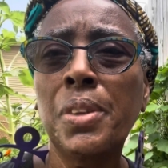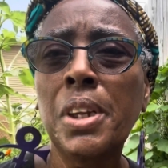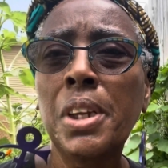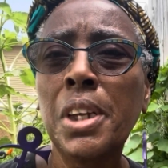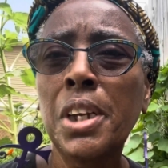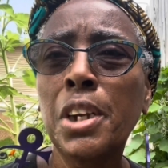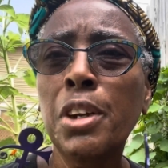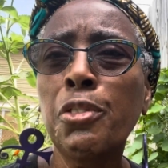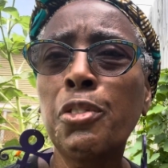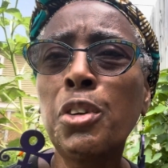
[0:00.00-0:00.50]

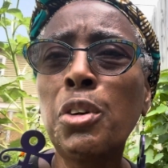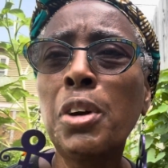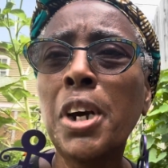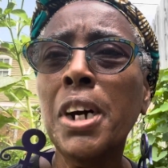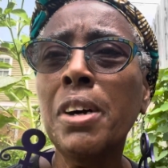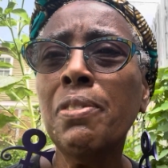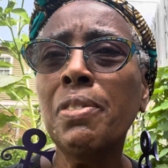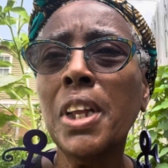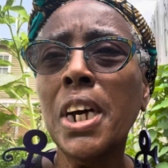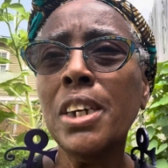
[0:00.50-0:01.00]
If you have
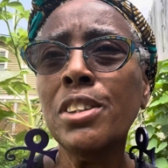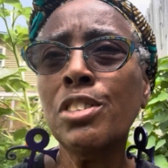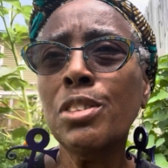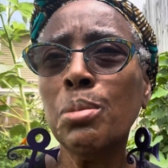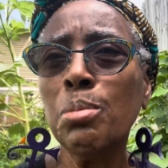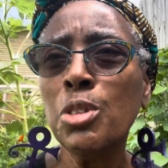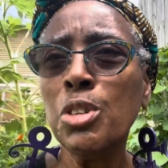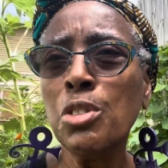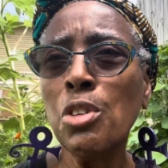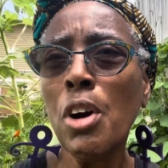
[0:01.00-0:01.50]
not
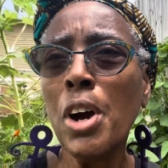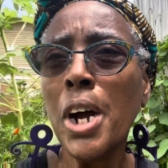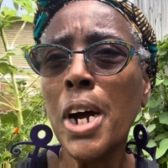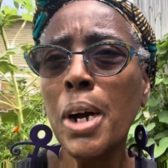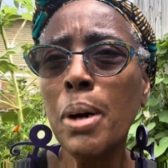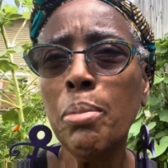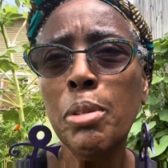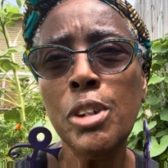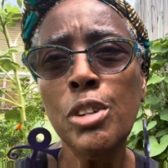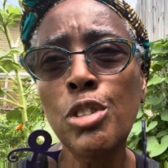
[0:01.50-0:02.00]
subscribed
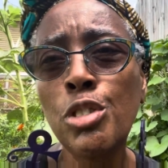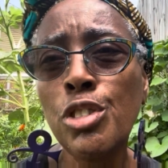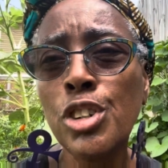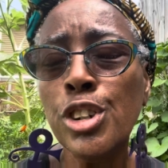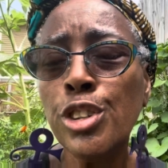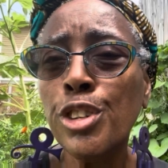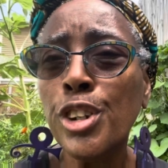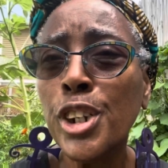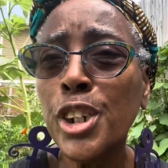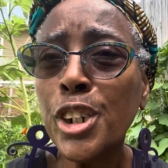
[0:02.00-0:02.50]
and you just
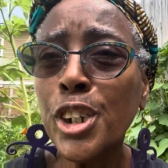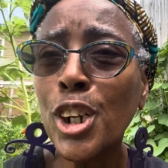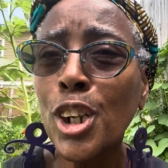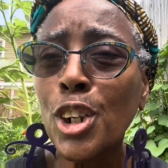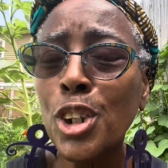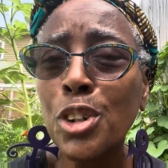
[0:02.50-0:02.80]
looking,